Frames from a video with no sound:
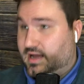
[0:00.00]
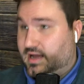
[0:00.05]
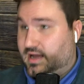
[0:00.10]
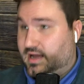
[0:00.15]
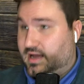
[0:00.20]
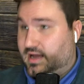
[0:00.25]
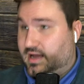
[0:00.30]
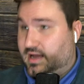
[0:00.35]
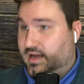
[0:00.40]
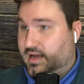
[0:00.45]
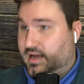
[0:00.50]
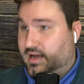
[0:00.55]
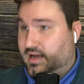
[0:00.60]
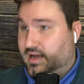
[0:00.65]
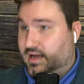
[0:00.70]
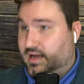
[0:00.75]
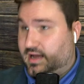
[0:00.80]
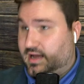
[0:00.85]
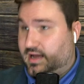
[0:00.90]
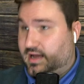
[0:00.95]
I mean, it's an
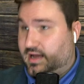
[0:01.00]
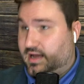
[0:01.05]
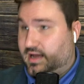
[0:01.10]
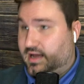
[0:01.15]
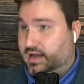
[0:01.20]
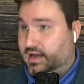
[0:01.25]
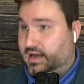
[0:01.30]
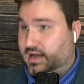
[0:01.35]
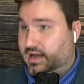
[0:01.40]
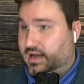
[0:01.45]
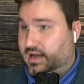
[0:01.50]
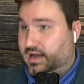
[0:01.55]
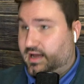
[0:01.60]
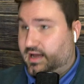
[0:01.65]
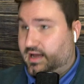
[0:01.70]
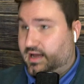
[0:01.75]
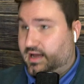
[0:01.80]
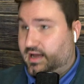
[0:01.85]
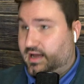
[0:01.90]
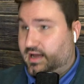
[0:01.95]
off the cuffs
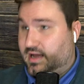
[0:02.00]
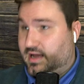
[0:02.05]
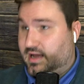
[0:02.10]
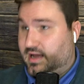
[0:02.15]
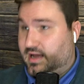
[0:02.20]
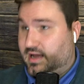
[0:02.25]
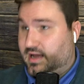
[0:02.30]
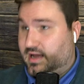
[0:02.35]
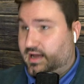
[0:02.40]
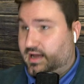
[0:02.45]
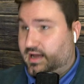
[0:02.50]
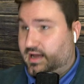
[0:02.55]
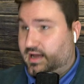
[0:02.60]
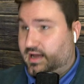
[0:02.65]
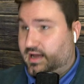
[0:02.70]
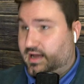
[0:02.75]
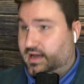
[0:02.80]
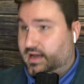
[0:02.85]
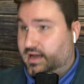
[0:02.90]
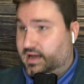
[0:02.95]
question. I really don't want to
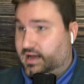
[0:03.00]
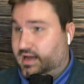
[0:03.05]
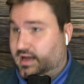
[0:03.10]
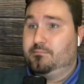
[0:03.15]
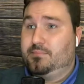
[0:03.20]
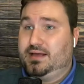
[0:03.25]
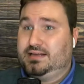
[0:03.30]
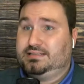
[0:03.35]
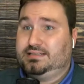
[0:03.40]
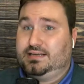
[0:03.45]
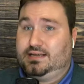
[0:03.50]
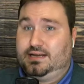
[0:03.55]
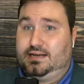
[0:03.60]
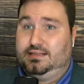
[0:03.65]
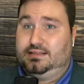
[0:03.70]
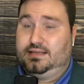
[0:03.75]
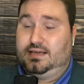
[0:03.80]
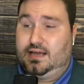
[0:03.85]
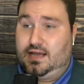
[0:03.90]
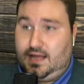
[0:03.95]
make sure I'm messing
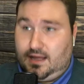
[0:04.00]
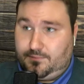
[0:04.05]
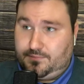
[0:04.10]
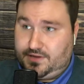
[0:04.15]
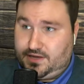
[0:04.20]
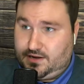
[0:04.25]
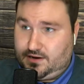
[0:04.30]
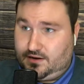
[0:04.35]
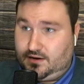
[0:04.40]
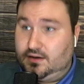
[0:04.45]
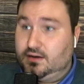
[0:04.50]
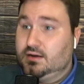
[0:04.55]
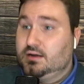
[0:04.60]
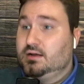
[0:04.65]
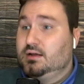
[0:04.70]
anything up here.